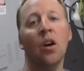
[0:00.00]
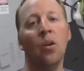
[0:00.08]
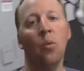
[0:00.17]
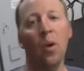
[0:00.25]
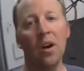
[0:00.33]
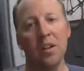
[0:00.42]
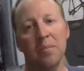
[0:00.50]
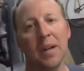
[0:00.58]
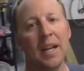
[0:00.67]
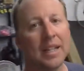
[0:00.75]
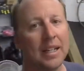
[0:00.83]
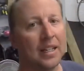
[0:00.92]
Welcome
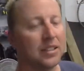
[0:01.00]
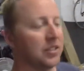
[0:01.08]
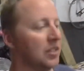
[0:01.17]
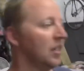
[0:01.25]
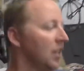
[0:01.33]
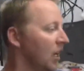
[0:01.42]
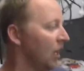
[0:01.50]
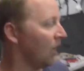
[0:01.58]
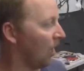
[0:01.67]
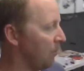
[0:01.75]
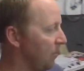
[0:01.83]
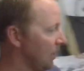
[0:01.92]
back, guys.
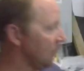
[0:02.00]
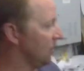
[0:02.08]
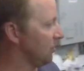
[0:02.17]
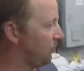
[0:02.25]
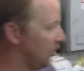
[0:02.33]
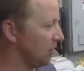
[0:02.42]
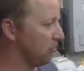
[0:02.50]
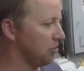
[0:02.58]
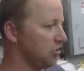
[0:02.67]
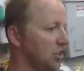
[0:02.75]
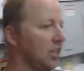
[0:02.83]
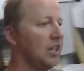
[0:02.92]
I'm making this video
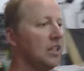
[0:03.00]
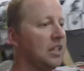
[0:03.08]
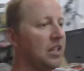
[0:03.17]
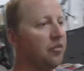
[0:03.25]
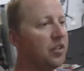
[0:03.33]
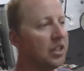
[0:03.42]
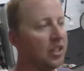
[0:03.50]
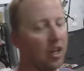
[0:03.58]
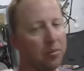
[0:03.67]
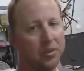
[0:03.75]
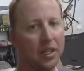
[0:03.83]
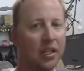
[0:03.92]
just to kind of give you an
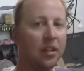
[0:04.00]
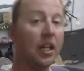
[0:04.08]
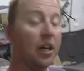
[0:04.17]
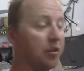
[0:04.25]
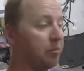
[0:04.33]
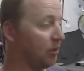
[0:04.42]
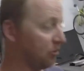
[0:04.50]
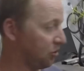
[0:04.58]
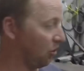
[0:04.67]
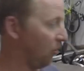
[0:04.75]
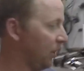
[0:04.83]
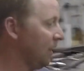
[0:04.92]
update on how the build's
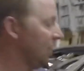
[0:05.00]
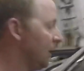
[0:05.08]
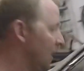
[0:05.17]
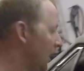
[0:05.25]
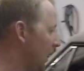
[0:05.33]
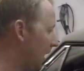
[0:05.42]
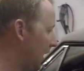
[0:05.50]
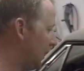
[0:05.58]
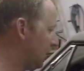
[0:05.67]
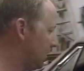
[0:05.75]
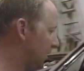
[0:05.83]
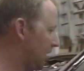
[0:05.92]
going,
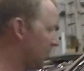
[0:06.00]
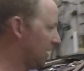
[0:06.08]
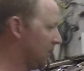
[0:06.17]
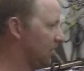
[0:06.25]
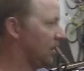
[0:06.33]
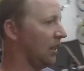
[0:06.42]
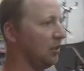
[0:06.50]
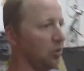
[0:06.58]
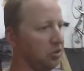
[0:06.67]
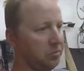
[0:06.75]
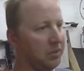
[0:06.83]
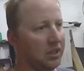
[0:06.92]
and I know
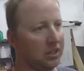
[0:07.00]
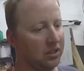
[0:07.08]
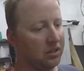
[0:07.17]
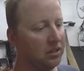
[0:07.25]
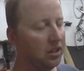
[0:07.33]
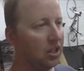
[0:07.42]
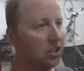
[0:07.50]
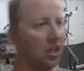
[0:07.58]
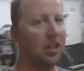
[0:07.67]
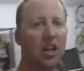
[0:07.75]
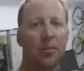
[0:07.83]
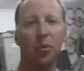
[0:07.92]
it's been a
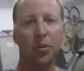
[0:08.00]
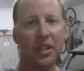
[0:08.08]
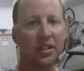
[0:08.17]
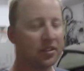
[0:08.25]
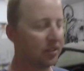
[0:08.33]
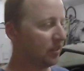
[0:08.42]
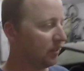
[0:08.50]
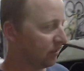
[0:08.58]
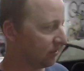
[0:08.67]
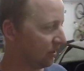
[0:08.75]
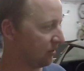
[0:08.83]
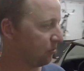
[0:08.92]
couple weeks
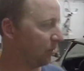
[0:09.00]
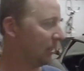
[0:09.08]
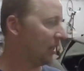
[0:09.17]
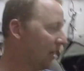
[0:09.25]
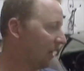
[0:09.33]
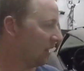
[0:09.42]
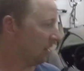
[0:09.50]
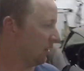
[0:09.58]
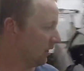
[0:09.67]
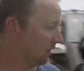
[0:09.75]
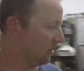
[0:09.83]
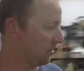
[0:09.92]
since
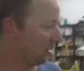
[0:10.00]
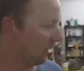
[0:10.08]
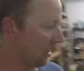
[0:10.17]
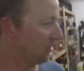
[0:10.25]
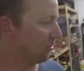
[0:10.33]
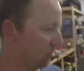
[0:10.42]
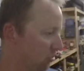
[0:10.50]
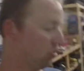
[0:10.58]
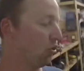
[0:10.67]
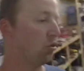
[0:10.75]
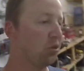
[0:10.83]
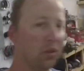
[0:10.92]
I last
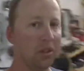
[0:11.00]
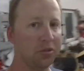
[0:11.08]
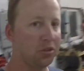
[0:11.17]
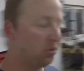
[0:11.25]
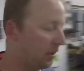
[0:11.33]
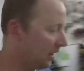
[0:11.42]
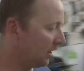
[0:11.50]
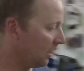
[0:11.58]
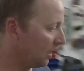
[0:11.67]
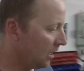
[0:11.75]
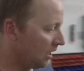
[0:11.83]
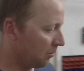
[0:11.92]
showed you what I was doing,
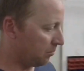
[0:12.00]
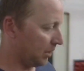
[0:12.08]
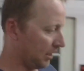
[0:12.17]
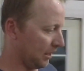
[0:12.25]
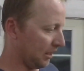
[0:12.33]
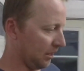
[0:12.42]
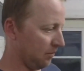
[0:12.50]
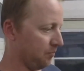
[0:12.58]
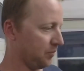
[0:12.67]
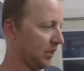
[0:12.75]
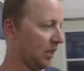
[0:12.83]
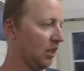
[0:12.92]
but
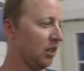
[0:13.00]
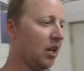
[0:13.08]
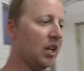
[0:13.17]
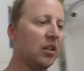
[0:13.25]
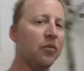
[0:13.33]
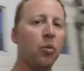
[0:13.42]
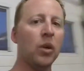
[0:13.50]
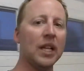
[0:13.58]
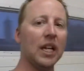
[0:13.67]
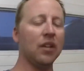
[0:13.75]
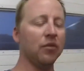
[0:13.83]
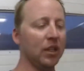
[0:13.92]
a lot of what I
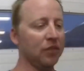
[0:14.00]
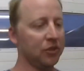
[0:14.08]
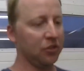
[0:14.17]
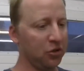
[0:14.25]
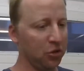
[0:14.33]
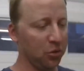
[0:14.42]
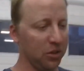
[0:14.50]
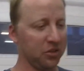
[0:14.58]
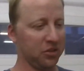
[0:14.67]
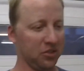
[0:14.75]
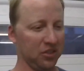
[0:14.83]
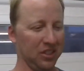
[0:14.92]
have left to do
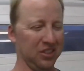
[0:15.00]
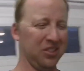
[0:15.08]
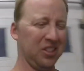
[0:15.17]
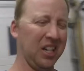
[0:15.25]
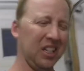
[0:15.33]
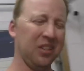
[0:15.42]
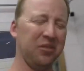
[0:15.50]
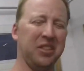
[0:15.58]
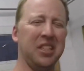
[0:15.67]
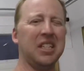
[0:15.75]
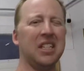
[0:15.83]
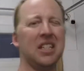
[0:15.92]
is kind of
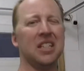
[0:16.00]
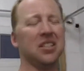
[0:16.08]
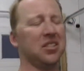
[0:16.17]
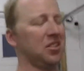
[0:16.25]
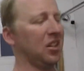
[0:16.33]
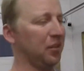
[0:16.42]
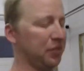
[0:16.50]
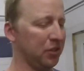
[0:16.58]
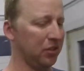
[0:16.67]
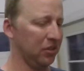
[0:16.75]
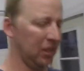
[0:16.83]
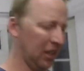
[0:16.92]
tedious stuff
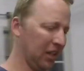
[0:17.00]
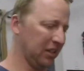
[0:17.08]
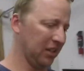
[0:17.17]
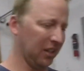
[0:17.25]
and